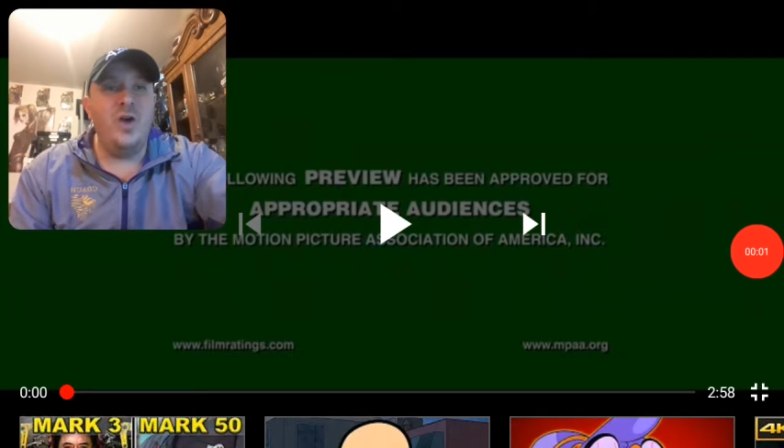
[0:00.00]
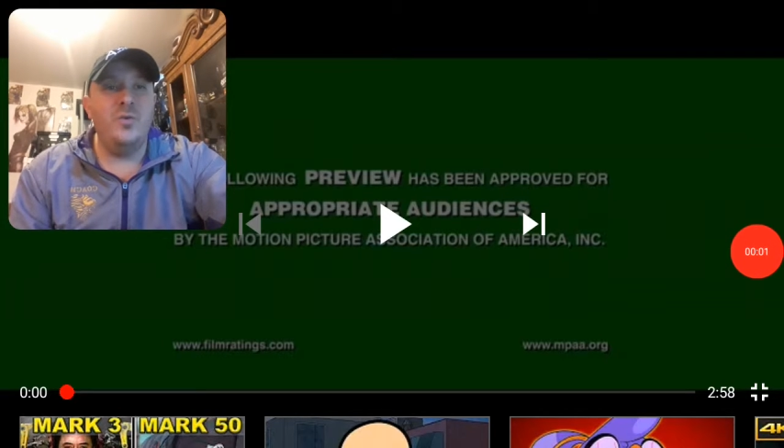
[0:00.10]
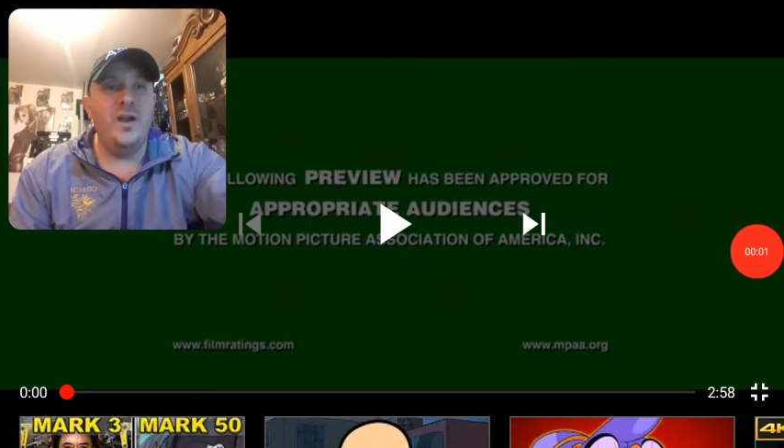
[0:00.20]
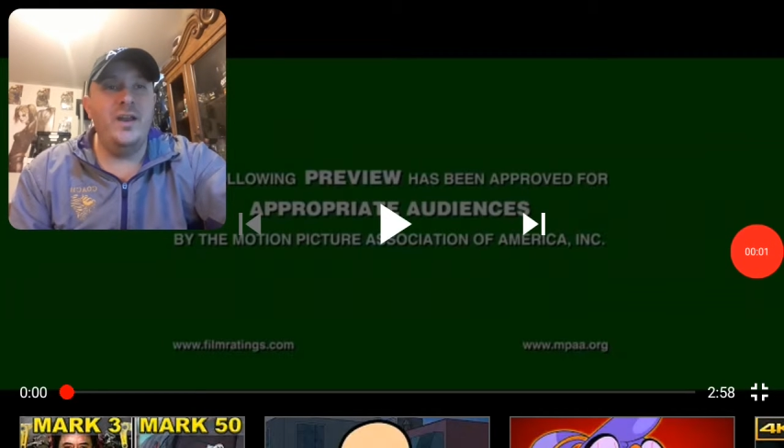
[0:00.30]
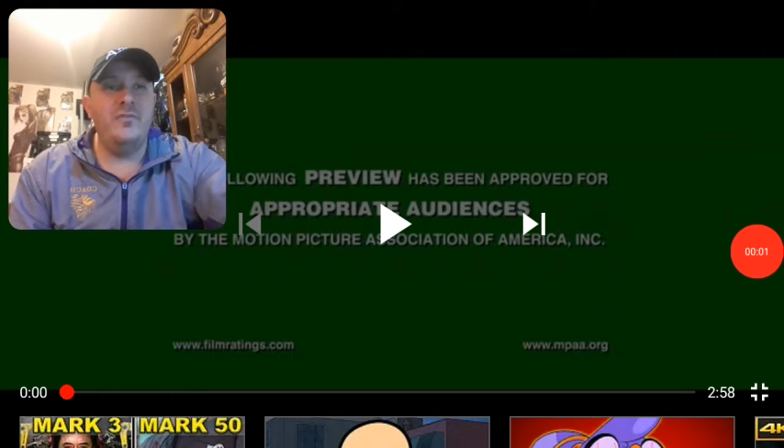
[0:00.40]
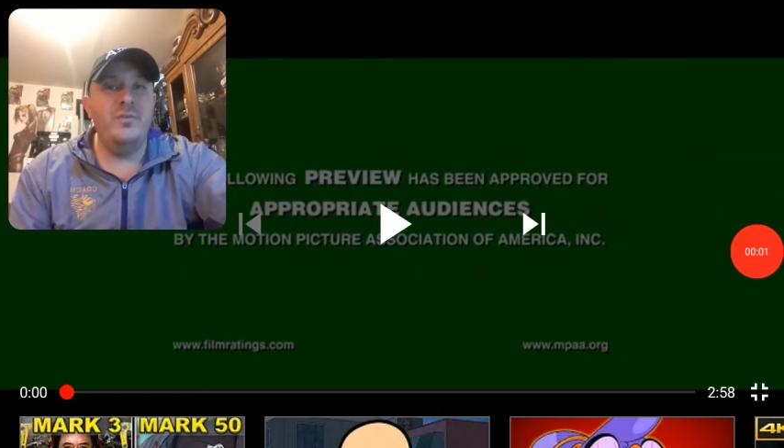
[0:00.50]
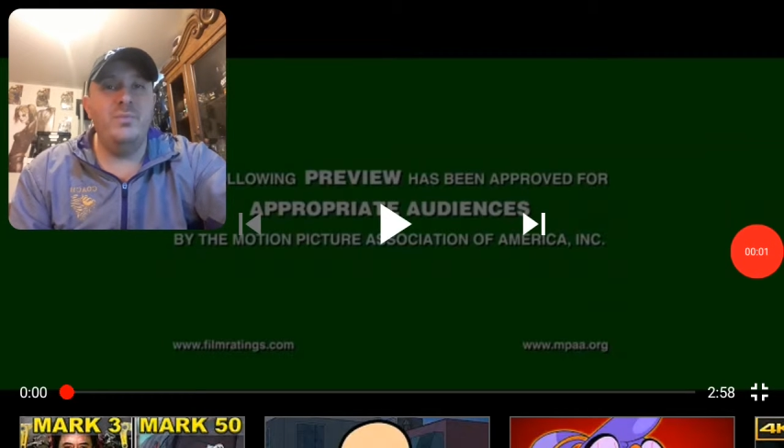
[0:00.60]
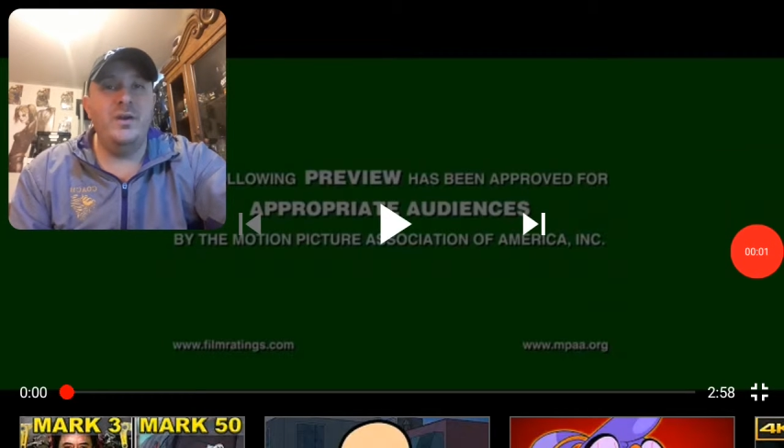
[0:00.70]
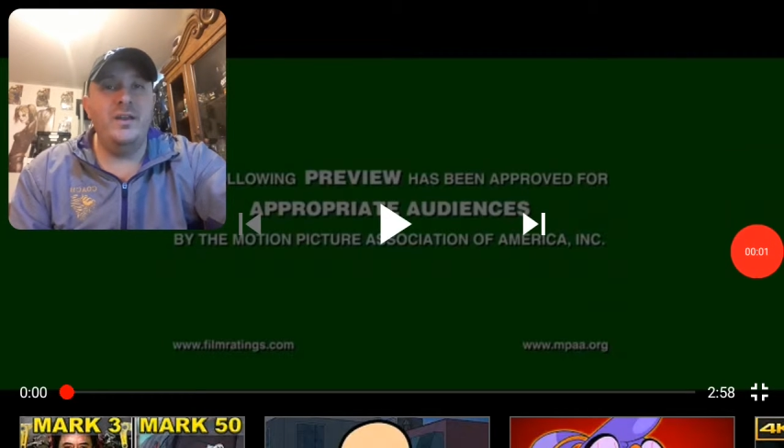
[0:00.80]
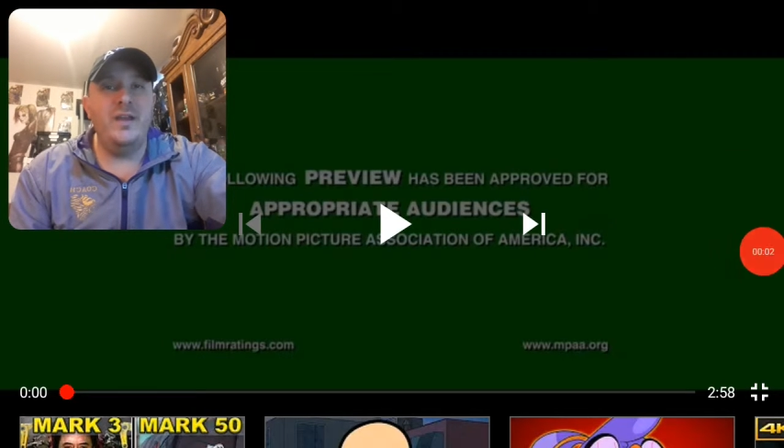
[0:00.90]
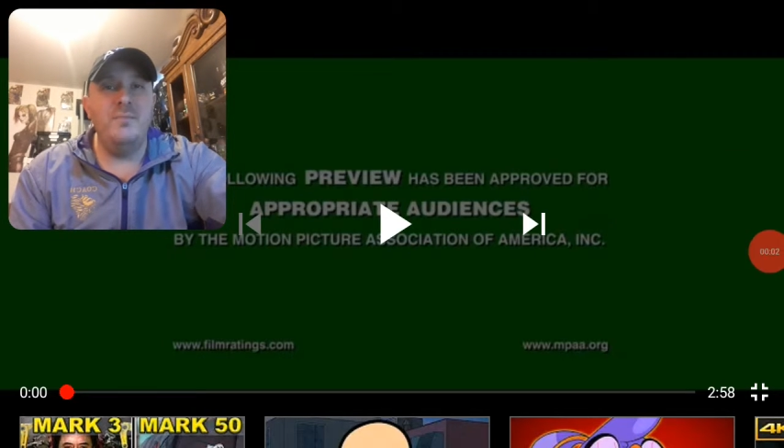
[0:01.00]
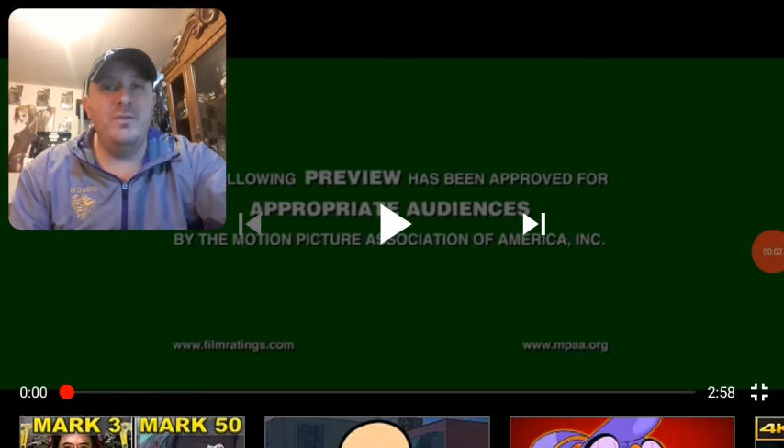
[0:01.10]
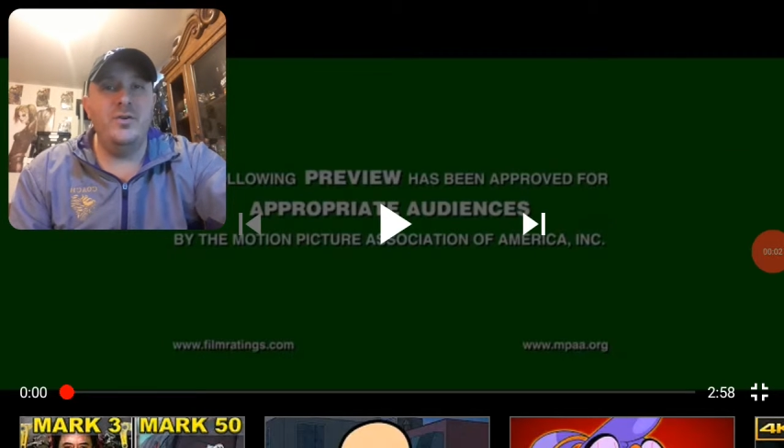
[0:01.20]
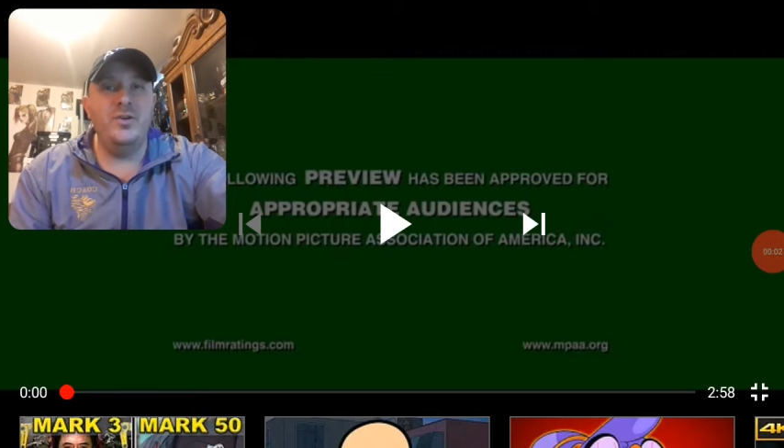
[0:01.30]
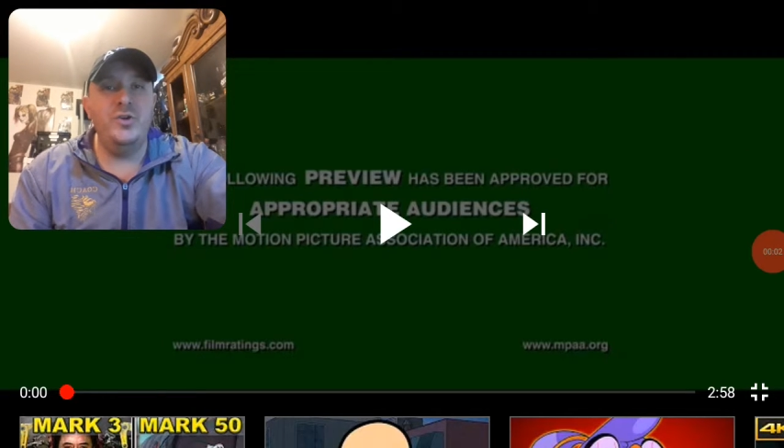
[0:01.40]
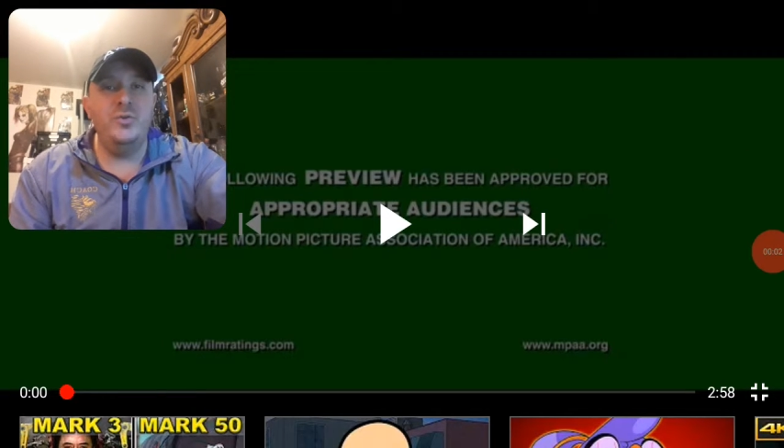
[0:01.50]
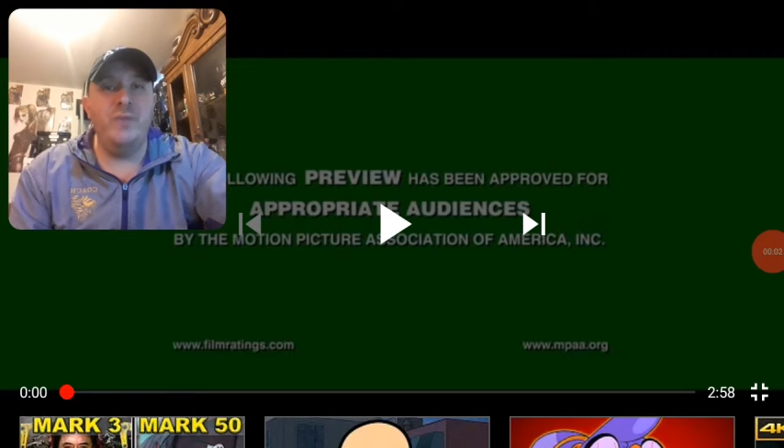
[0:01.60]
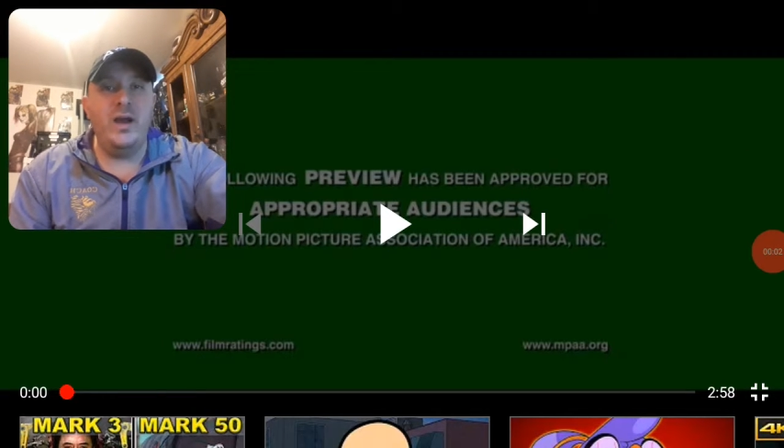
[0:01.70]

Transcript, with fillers: Alright everybody, I'm LQ,